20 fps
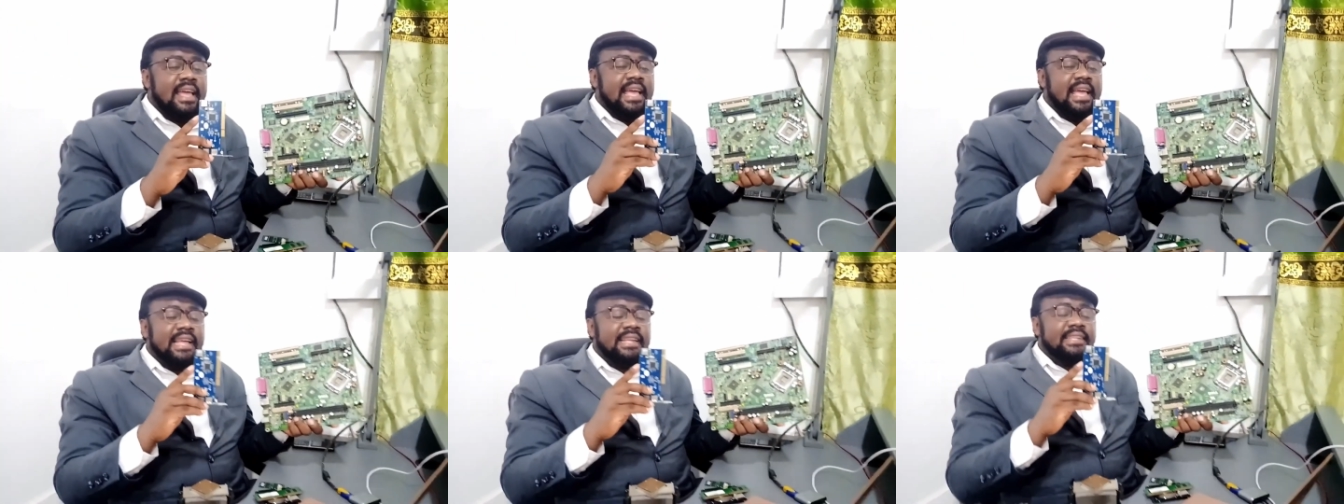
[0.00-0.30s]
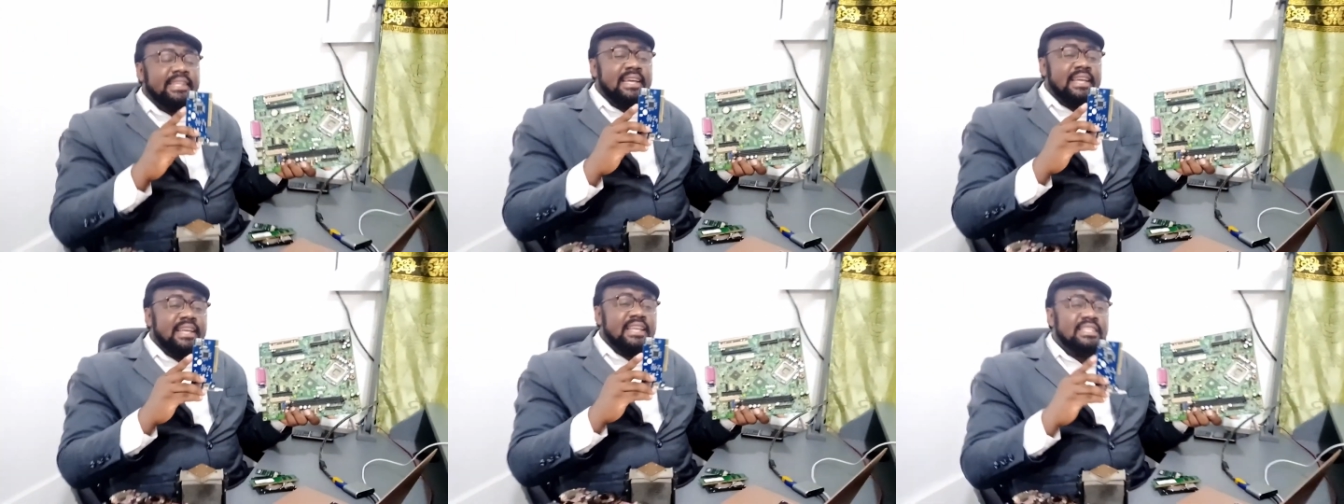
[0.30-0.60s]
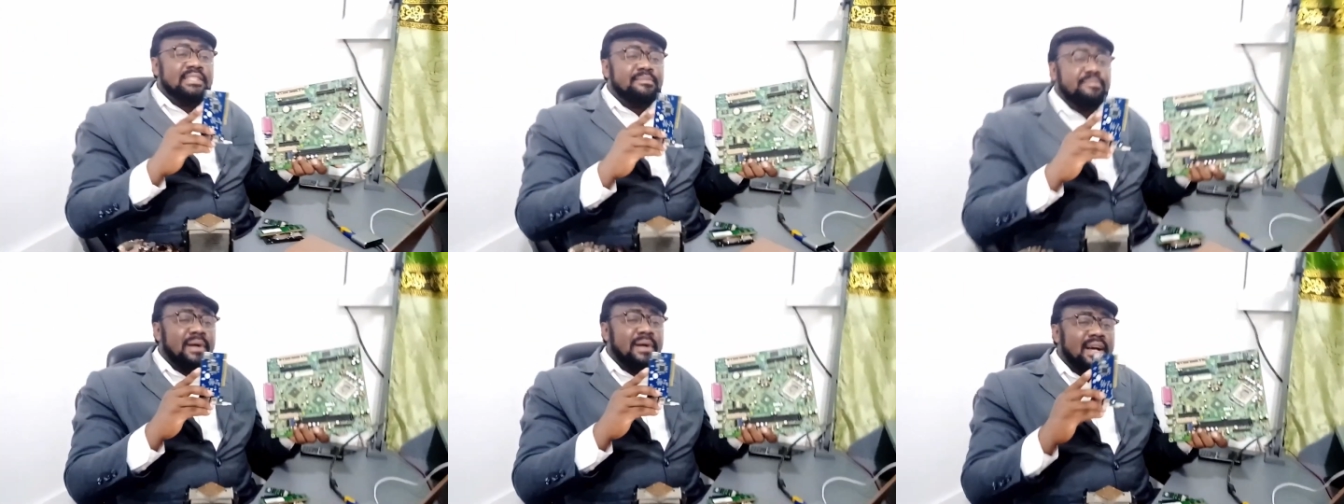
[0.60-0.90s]
and they
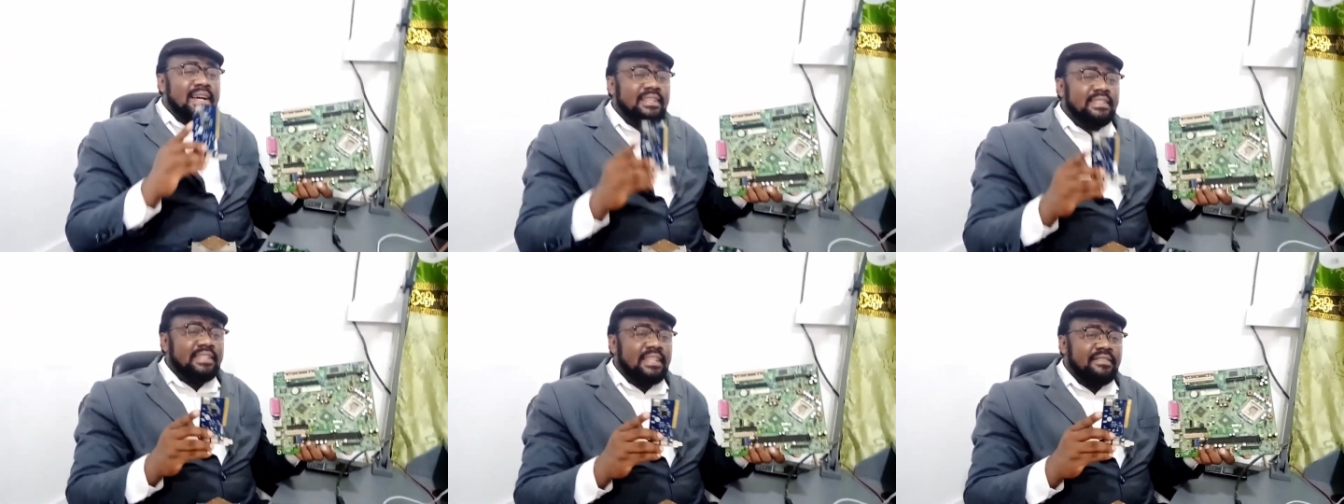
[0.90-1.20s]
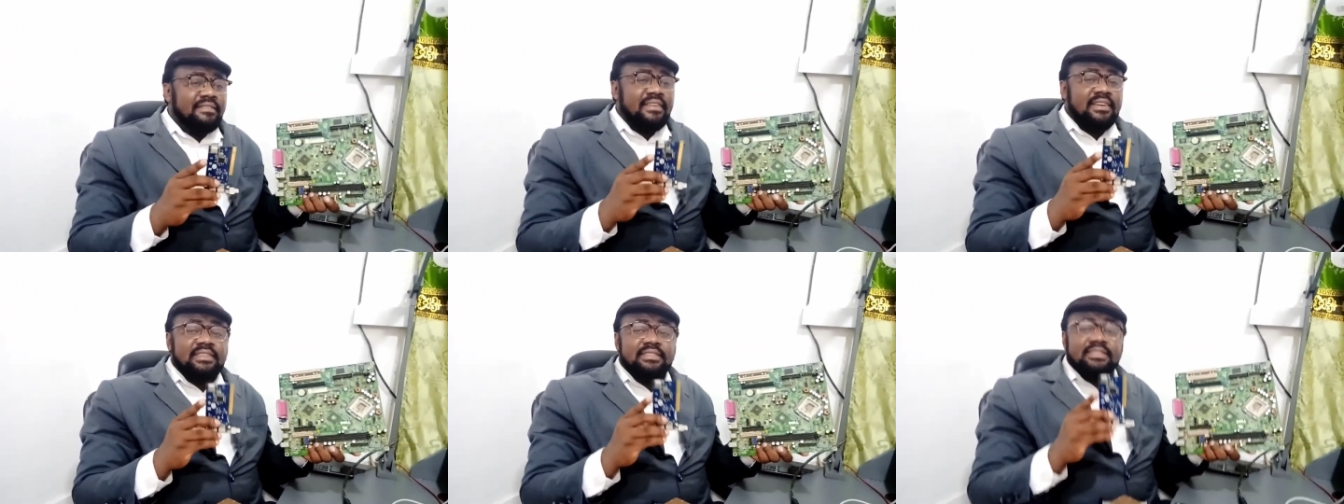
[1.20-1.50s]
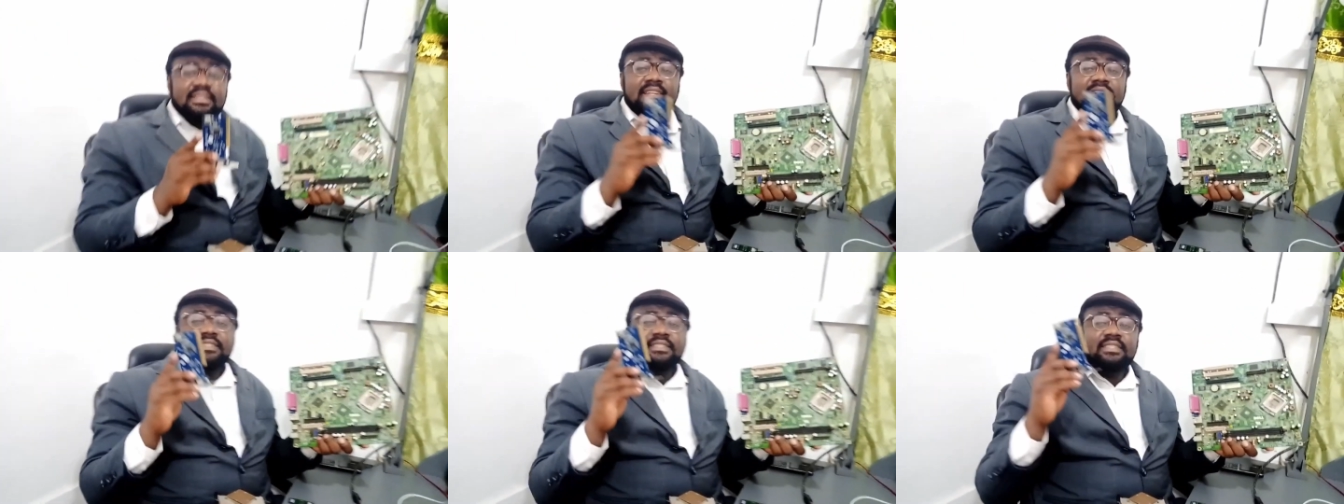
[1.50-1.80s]
expand the
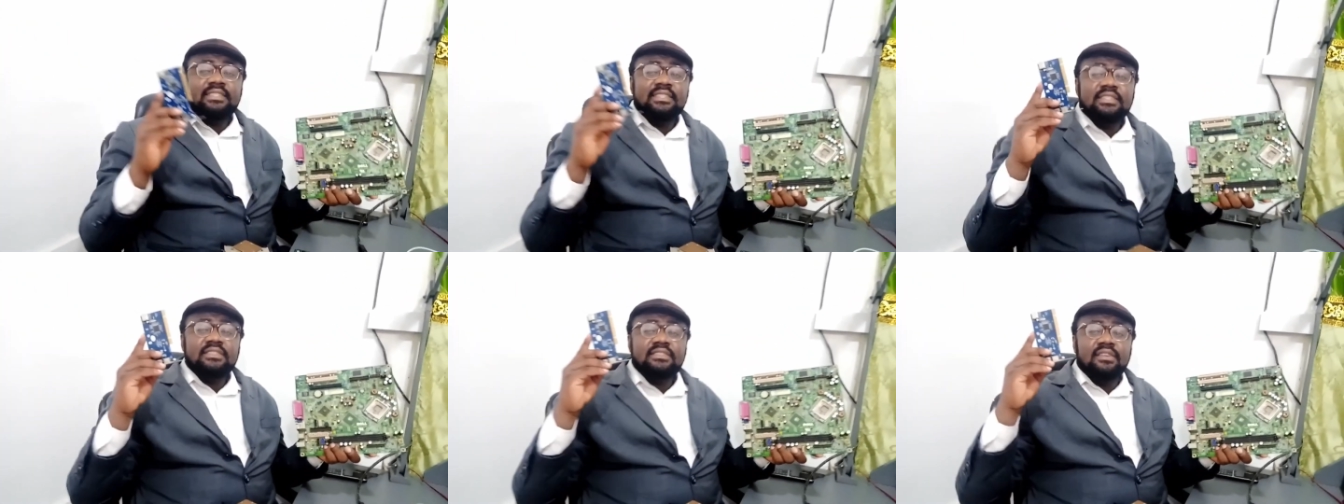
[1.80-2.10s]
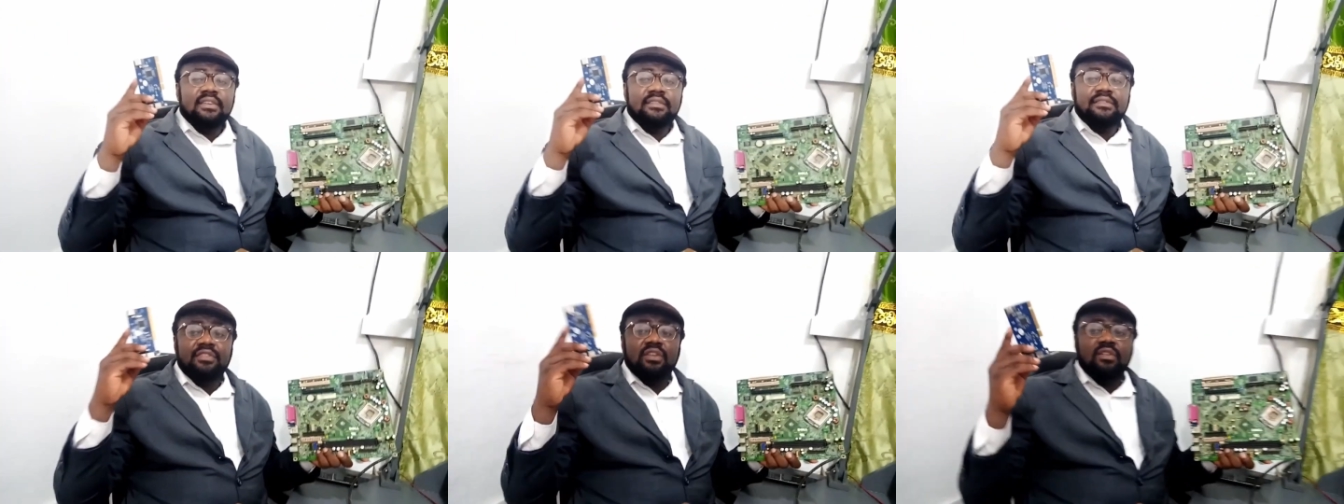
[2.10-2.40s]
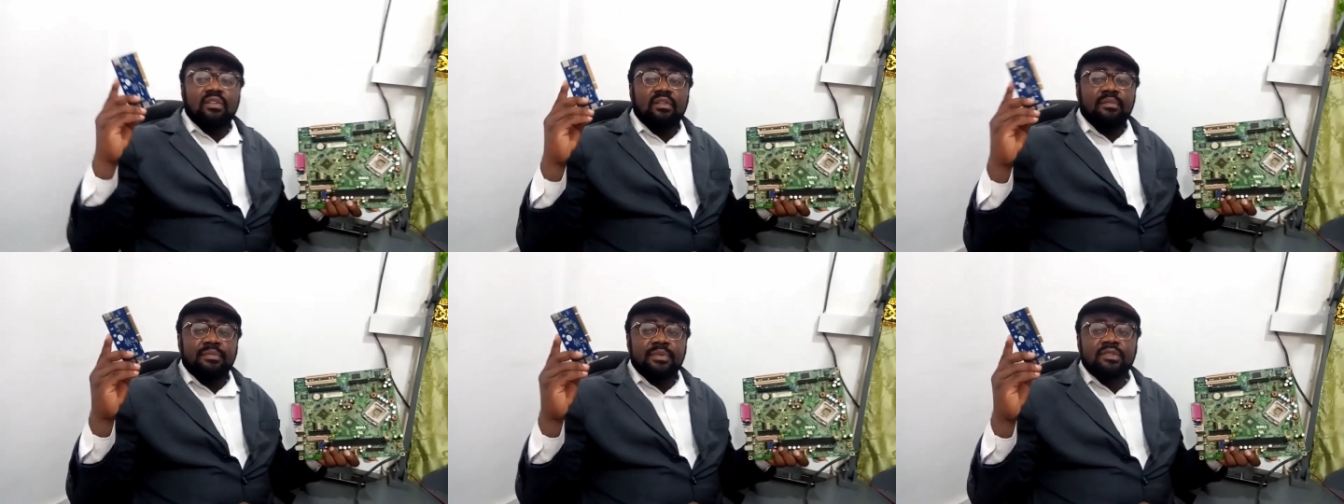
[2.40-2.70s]
functionalities of
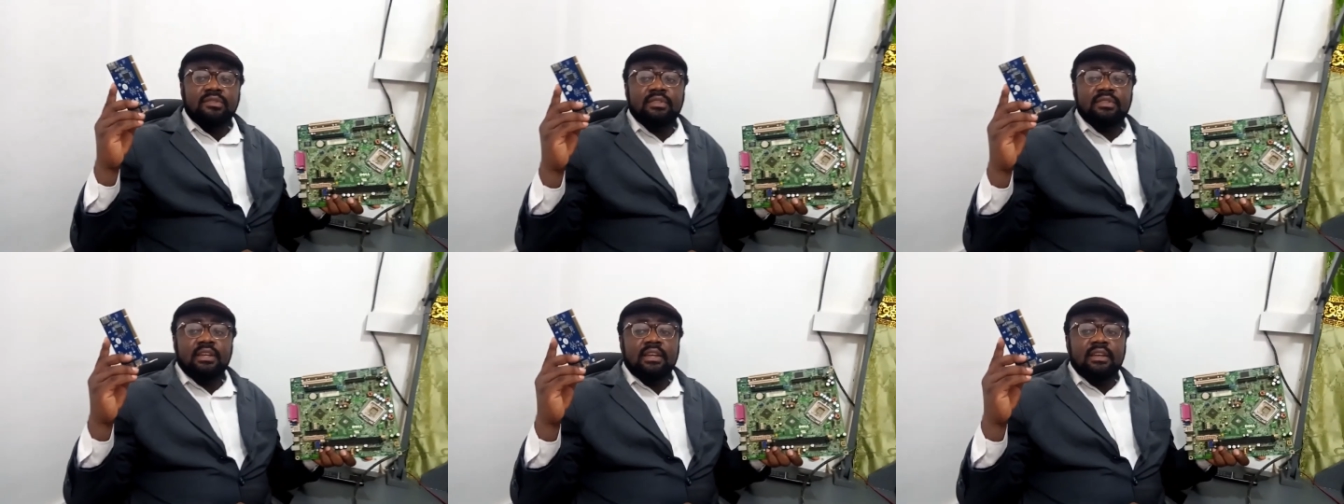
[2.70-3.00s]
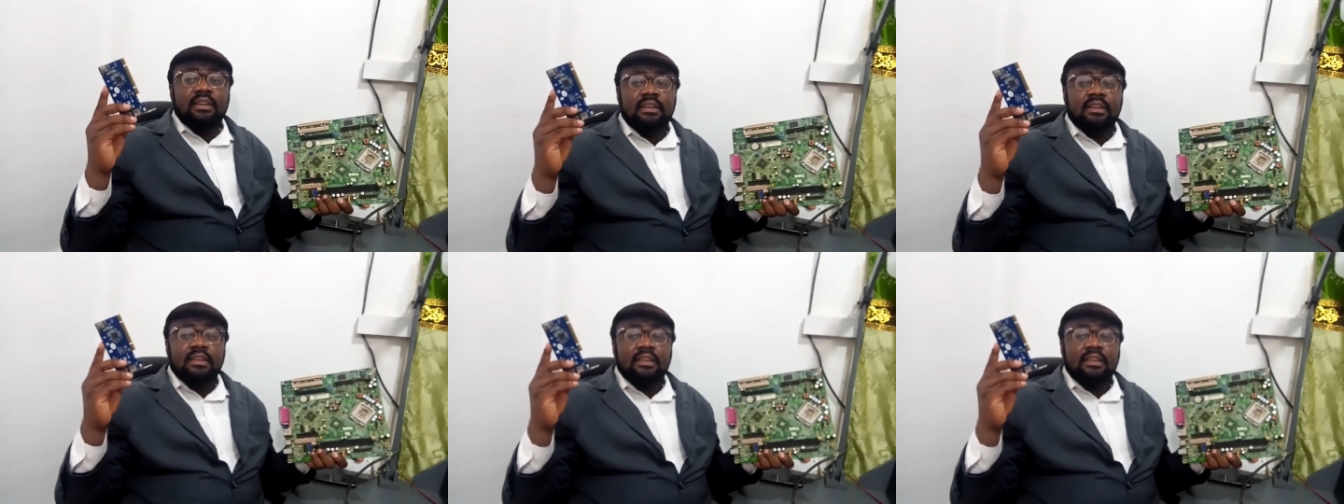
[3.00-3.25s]
your computer.